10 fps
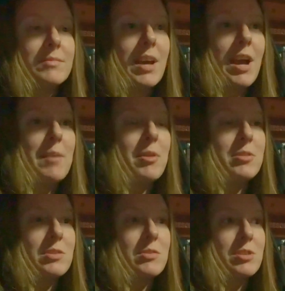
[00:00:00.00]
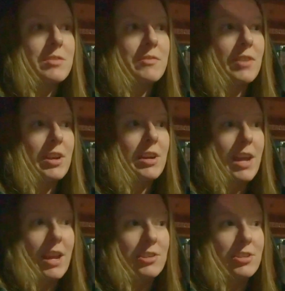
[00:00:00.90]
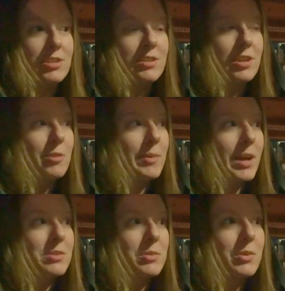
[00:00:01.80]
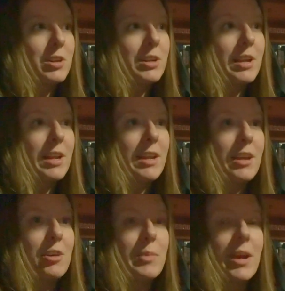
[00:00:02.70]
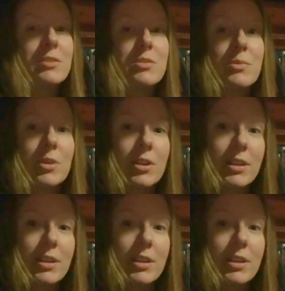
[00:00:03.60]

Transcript: I'm also just very anxious to go back to work, and I go back to work